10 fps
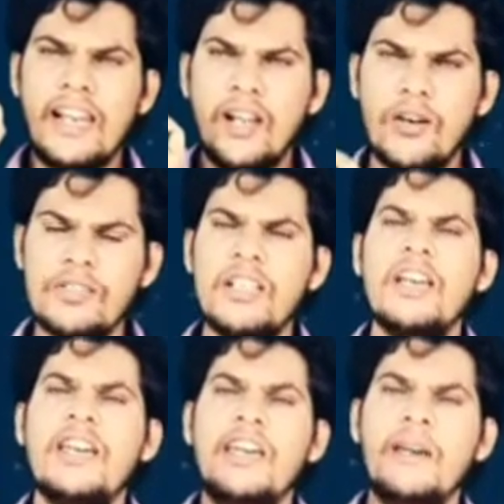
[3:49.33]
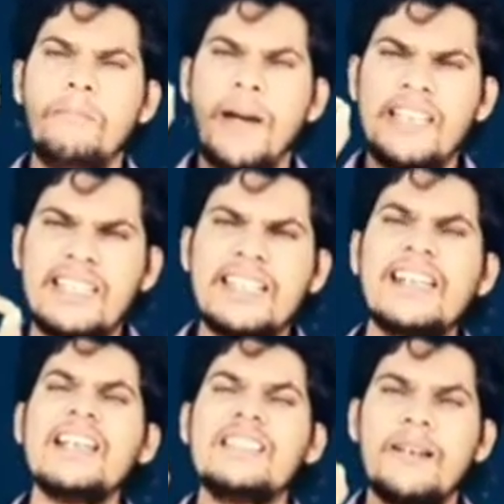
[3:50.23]
allows a
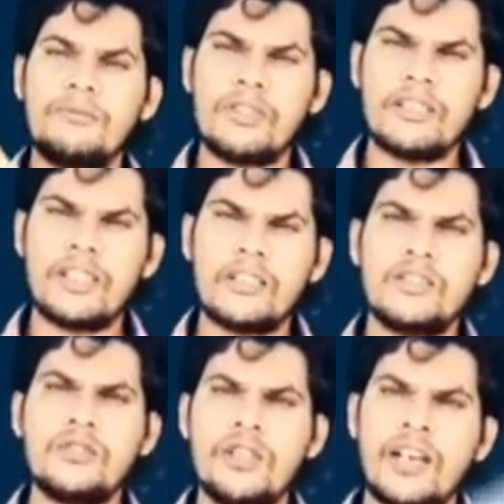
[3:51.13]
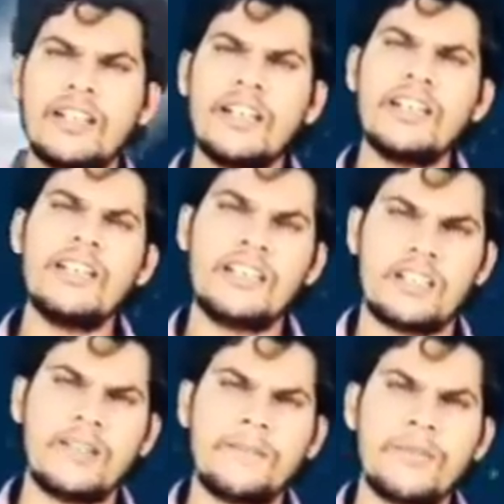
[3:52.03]
particular substances to enter in
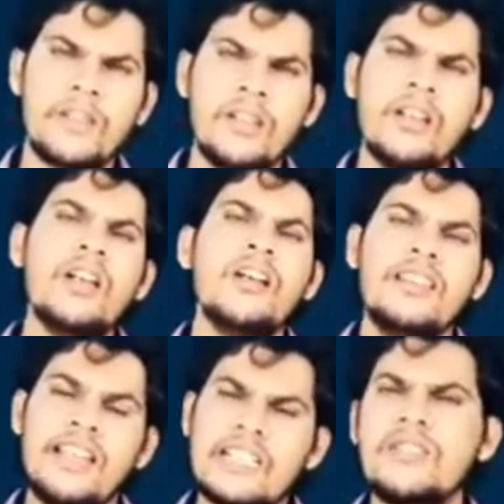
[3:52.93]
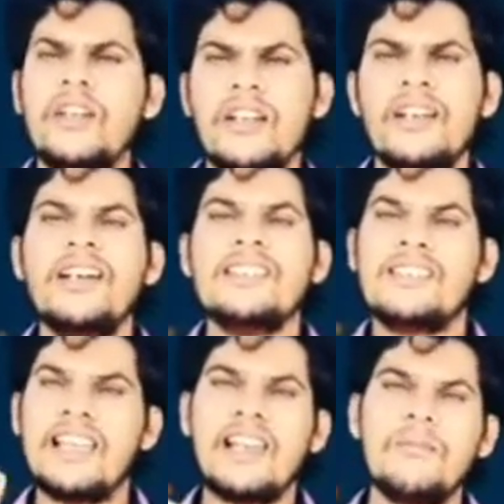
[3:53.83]
it that's why
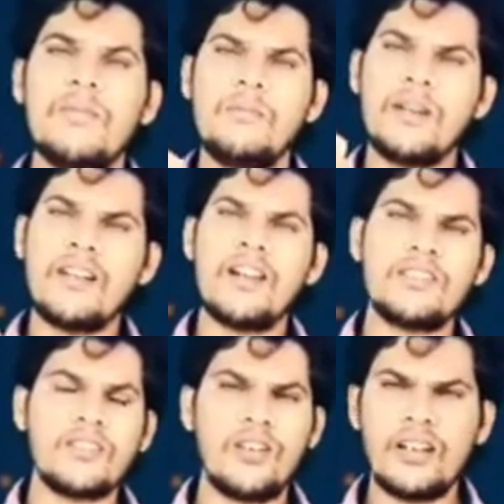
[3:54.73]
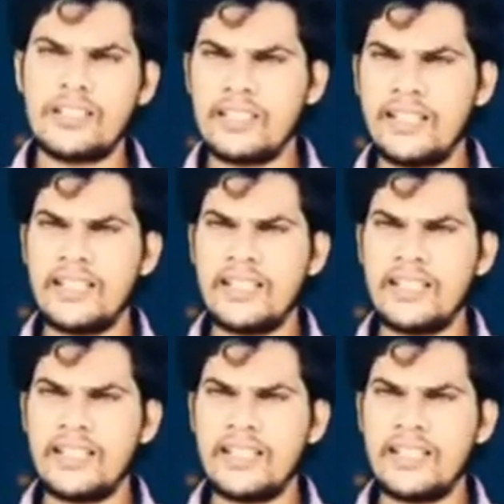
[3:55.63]
cell membrane also called as